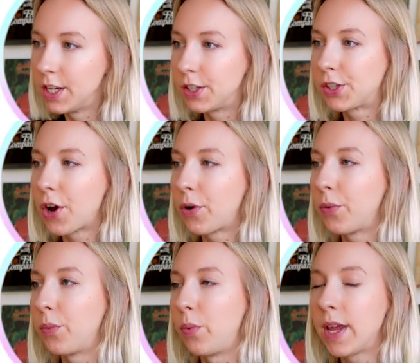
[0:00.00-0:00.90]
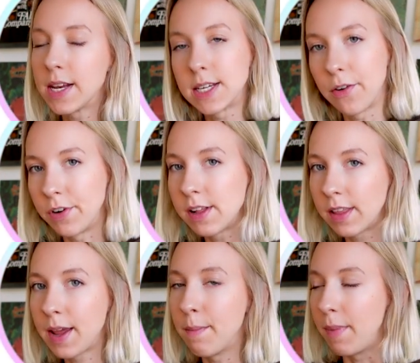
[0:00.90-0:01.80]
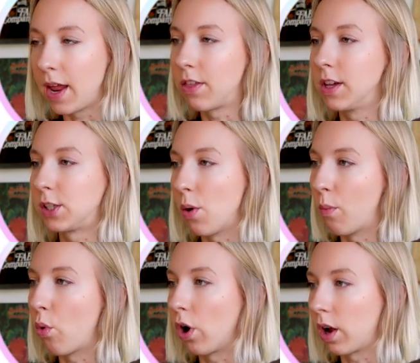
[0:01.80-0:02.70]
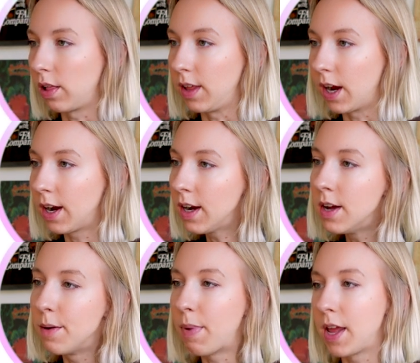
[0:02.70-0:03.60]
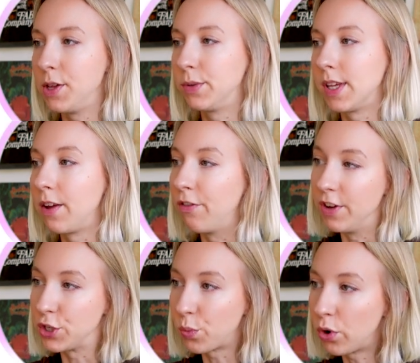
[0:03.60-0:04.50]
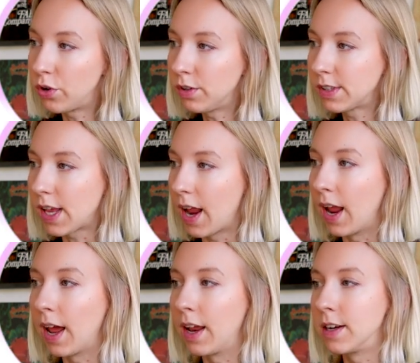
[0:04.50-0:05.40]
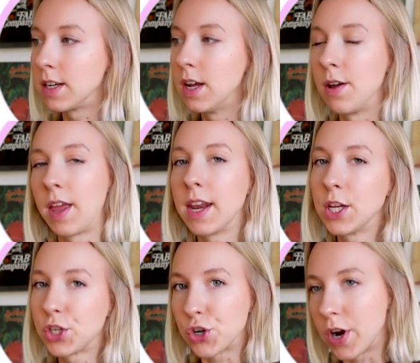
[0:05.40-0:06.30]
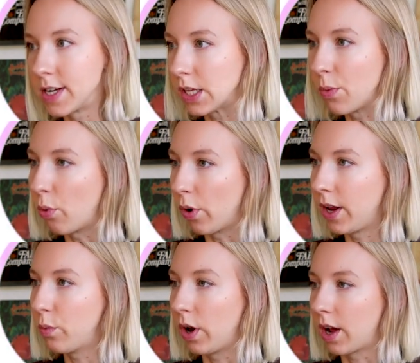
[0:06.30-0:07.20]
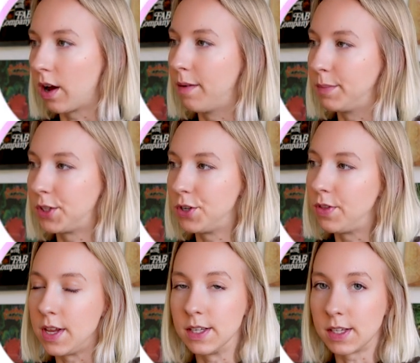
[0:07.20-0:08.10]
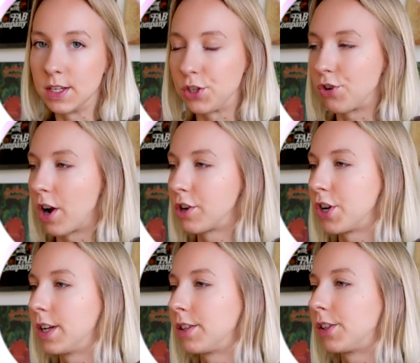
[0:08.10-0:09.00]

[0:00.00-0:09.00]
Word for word: So we can definitely make this more clear by using visuals and getting straight to the point when it comes to these instructions.